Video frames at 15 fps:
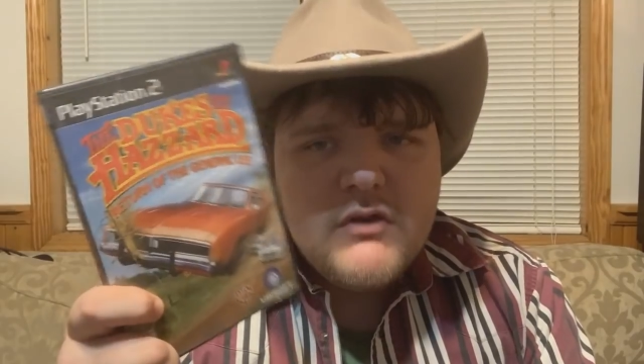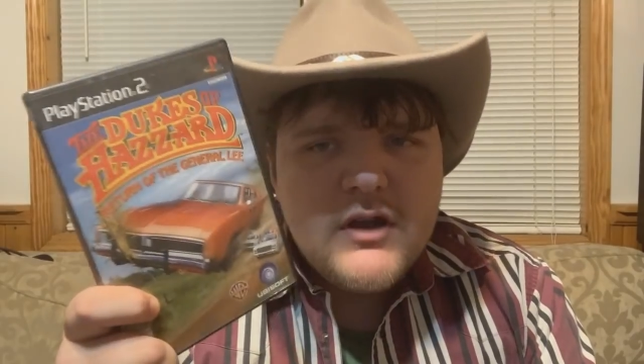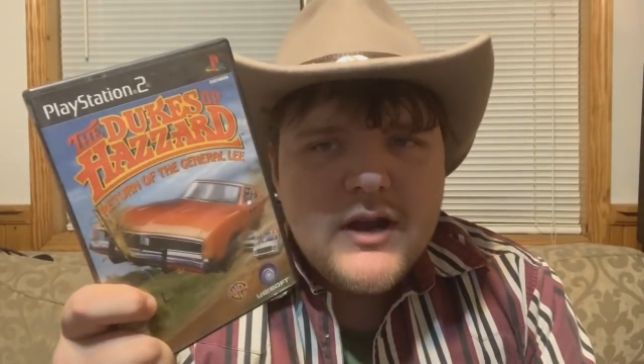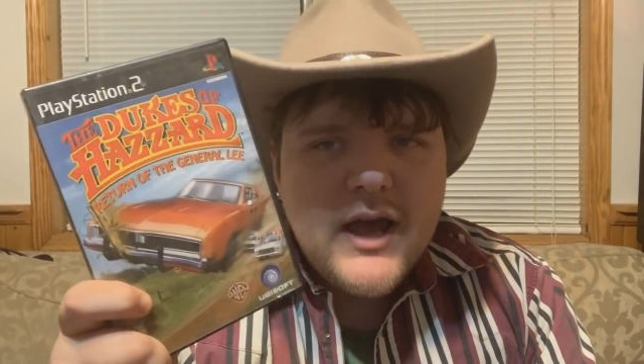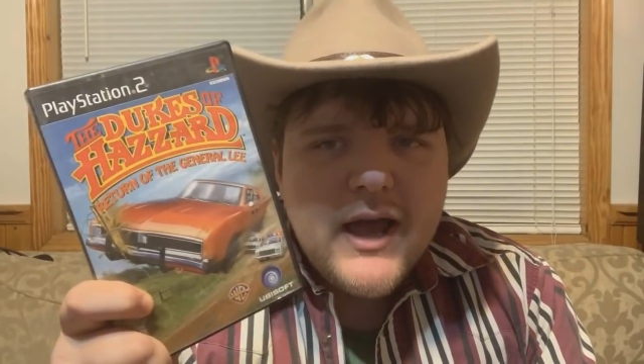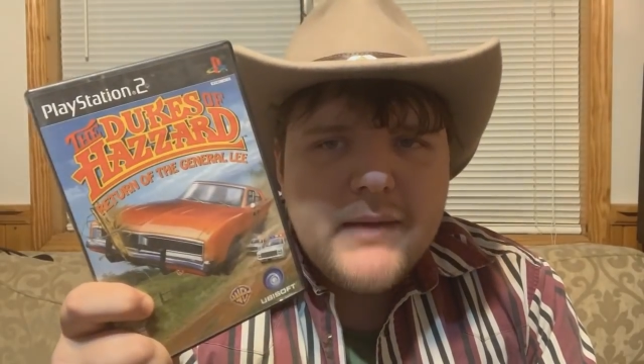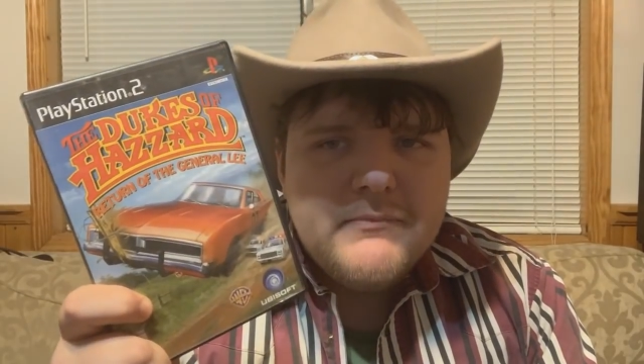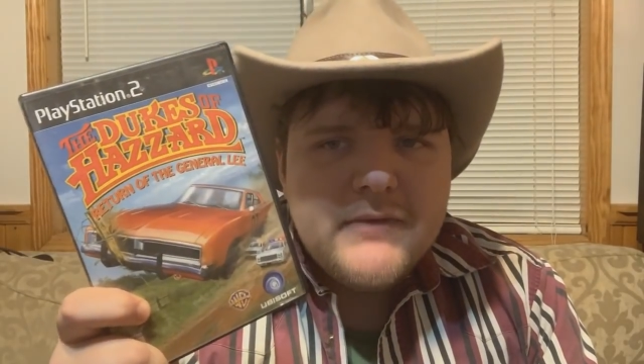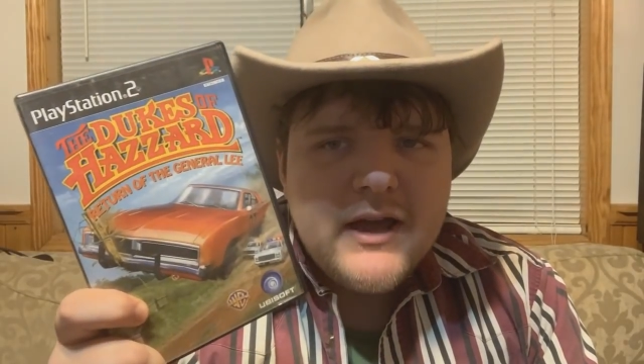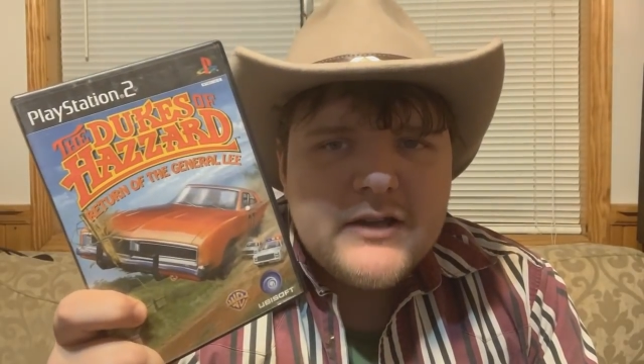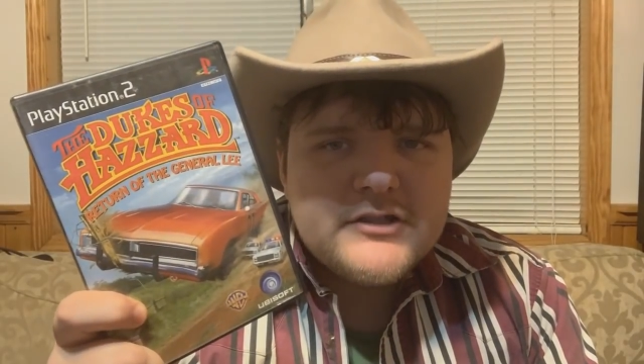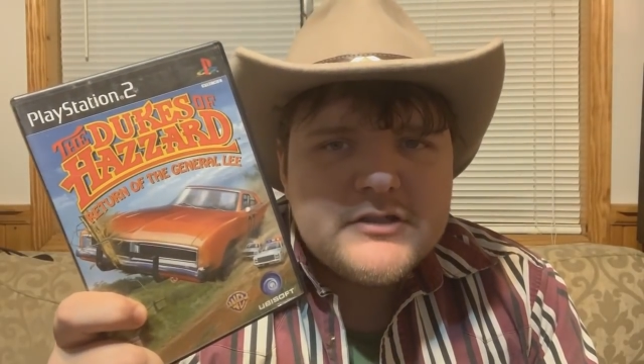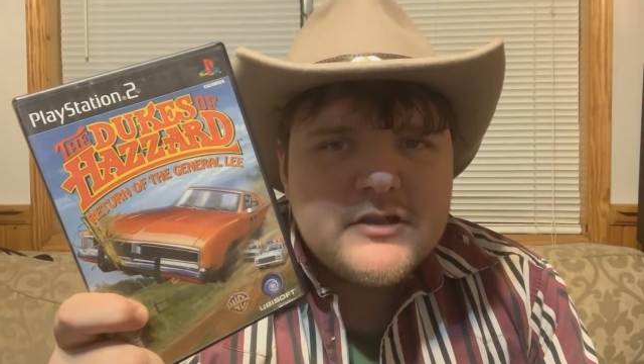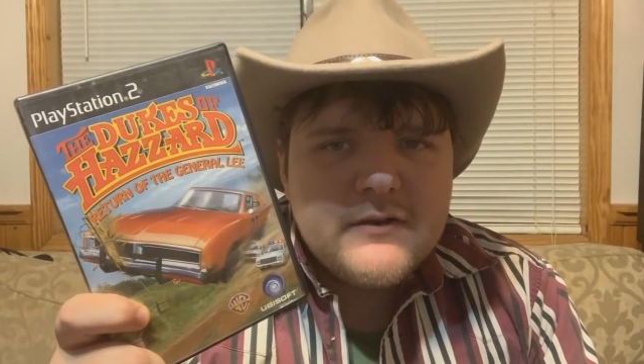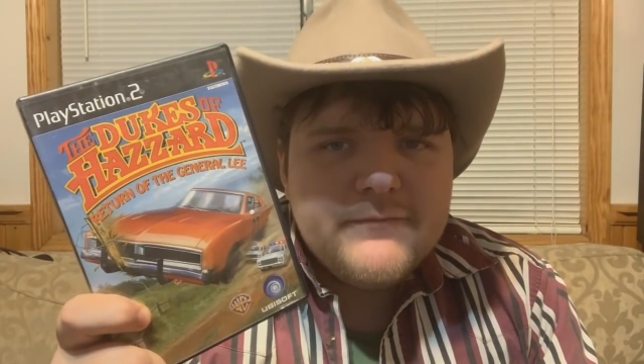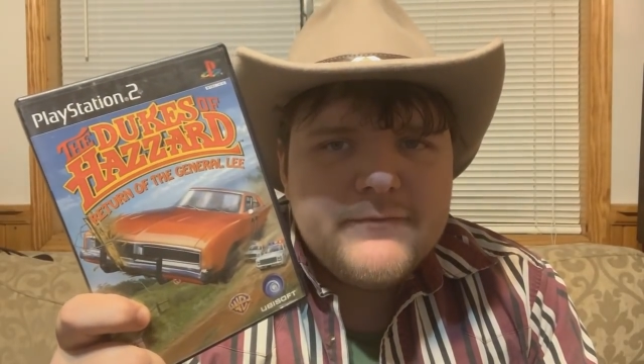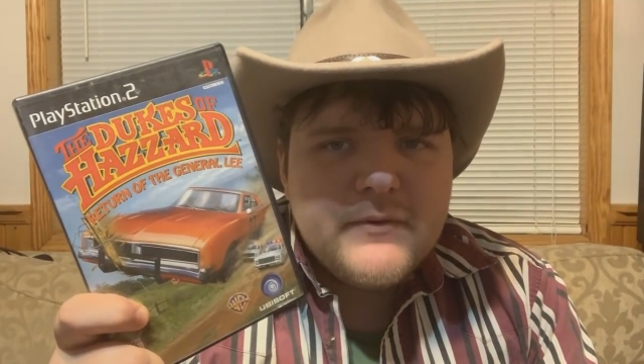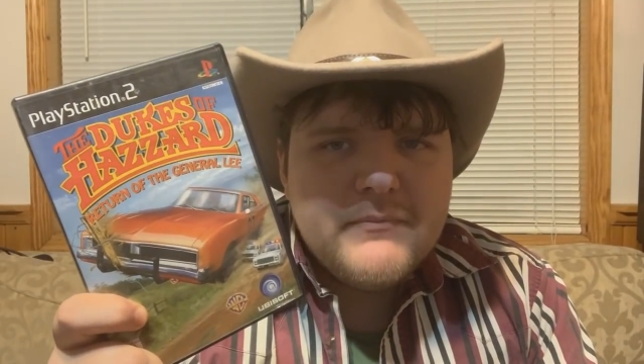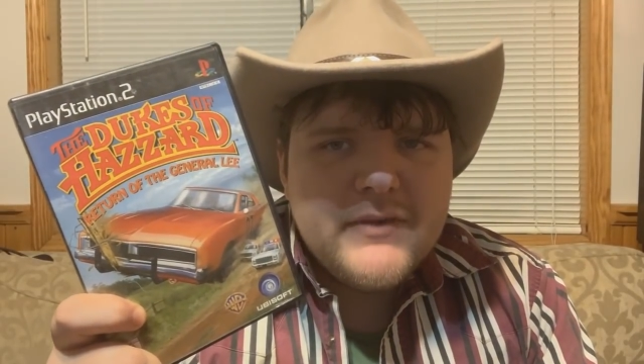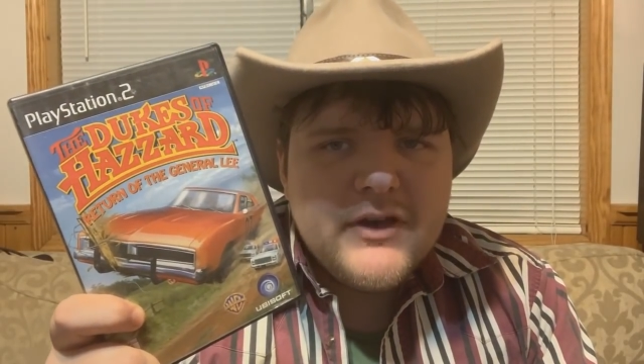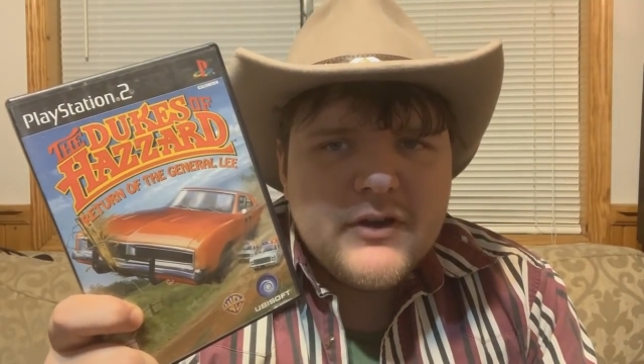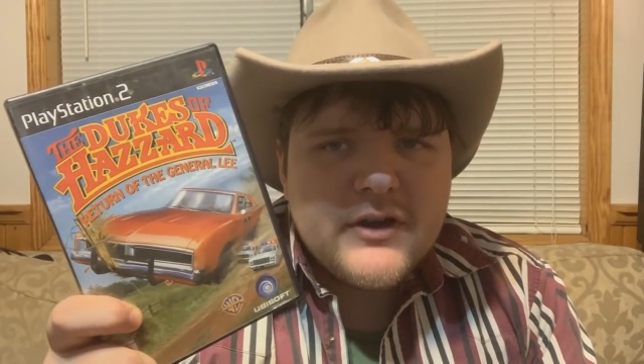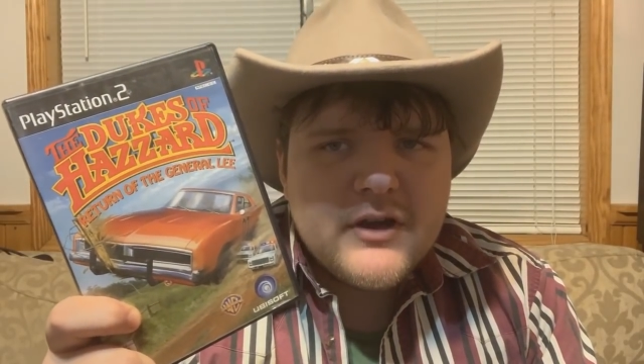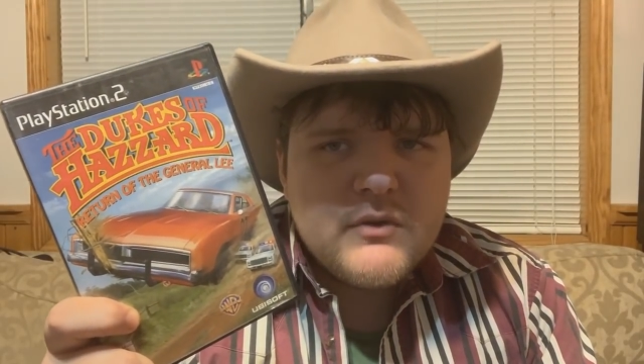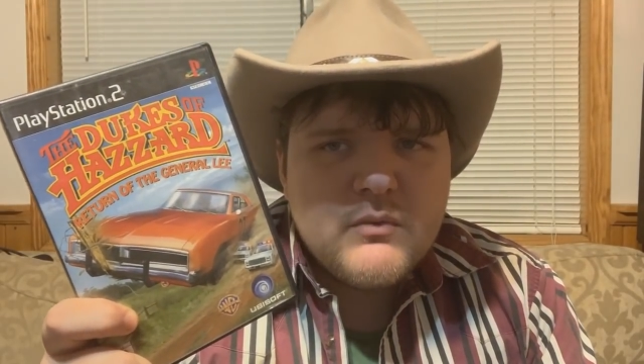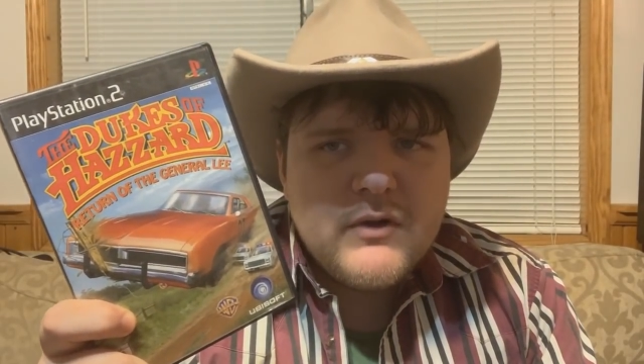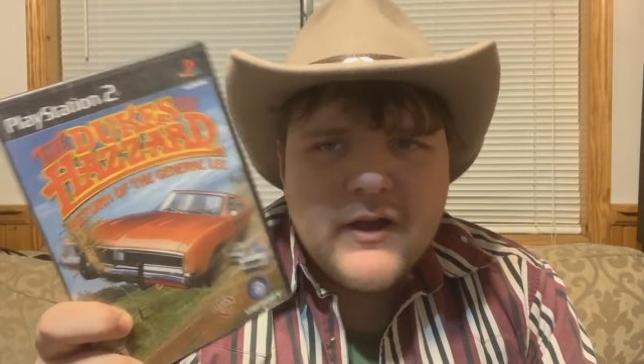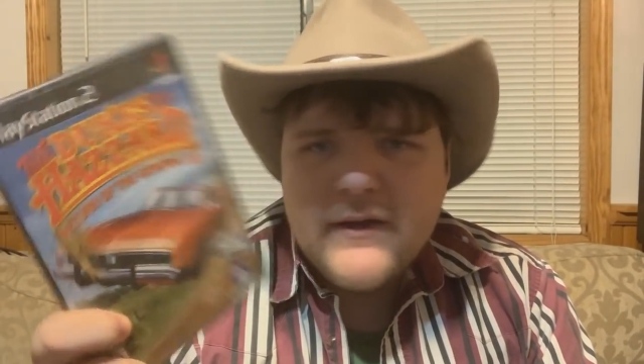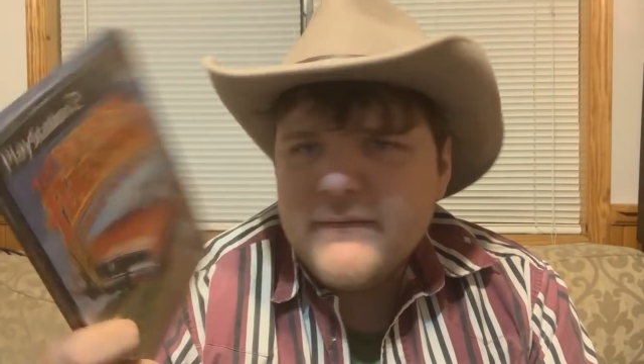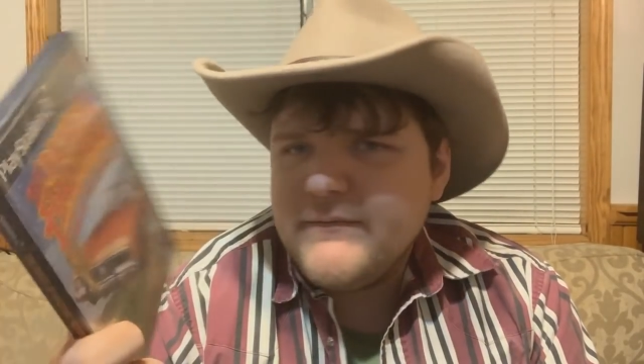one I'm not so familiar
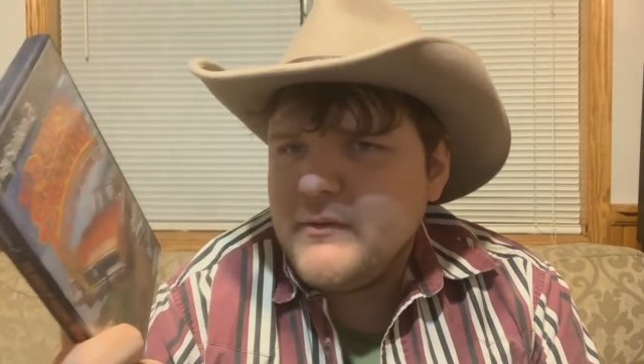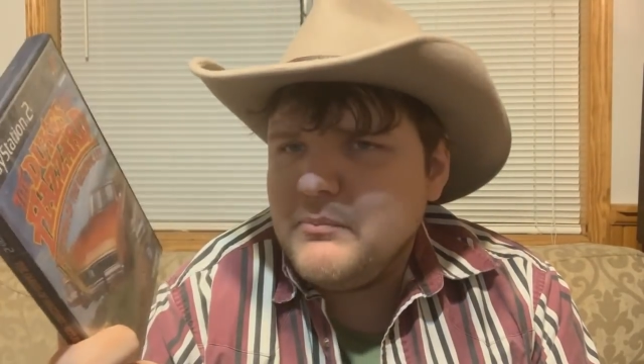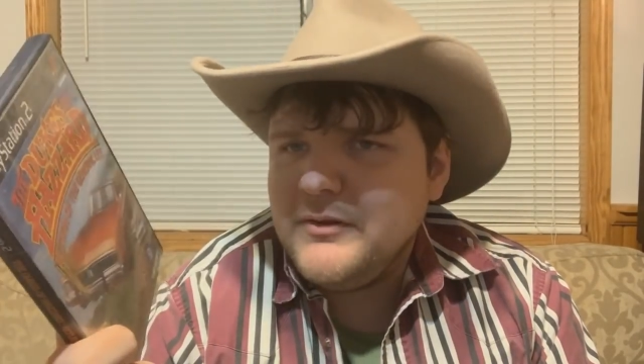with.